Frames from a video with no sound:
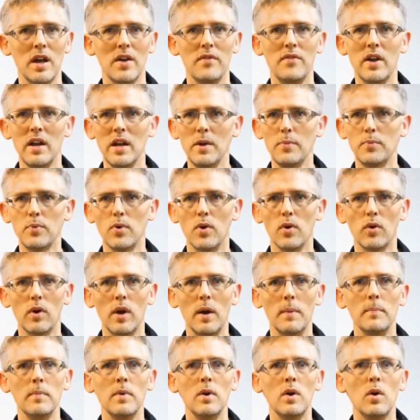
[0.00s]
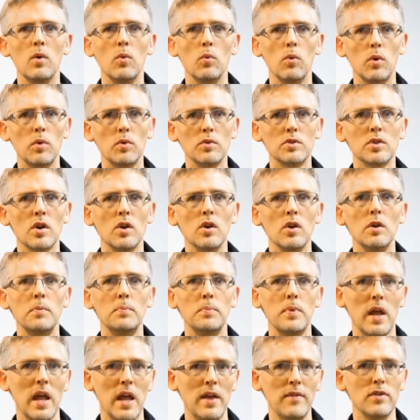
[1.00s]
of any program will result in
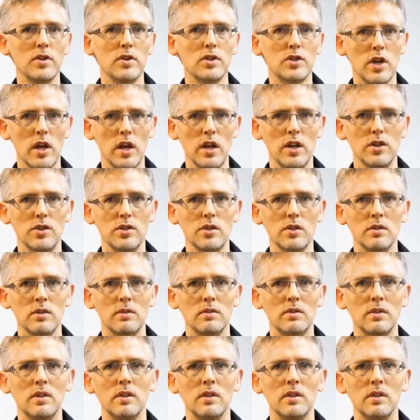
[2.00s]
behavior change.